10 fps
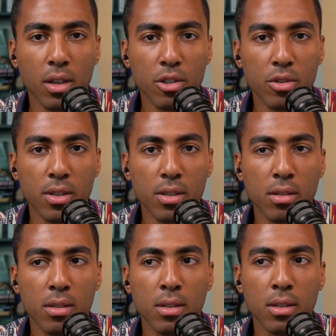
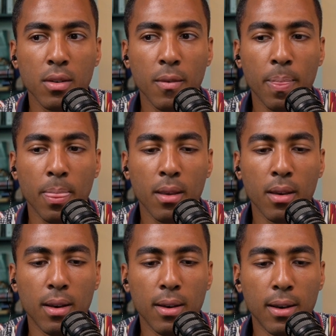countries.
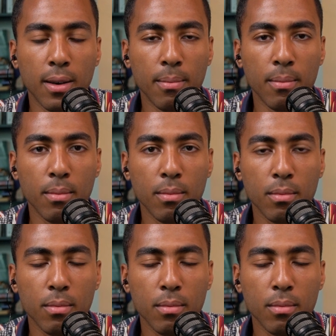Um,